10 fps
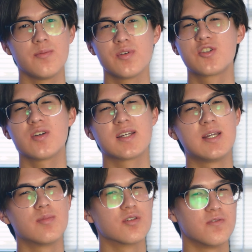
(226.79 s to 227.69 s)
I'm really trying to
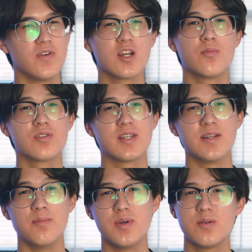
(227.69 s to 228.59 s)
keep those variables at
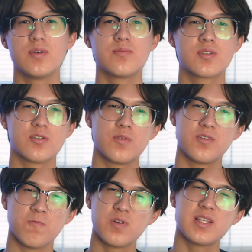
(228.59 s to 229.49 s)
a minimum, so what
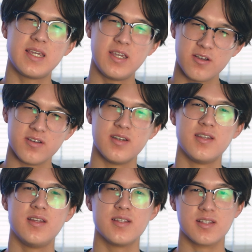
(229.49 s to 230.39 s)
you're really hearing
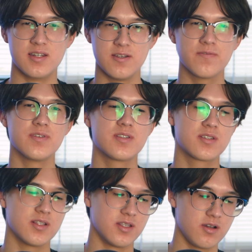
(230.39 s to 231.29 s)
is the
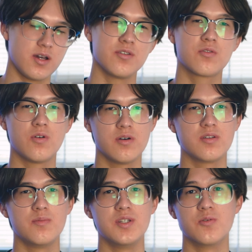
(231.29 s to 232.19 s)
difference in the audio
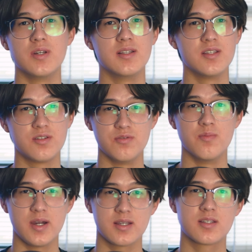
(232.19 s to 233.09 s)
quality between these two
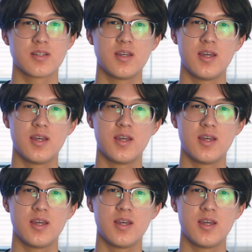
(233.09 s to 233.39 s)
mics.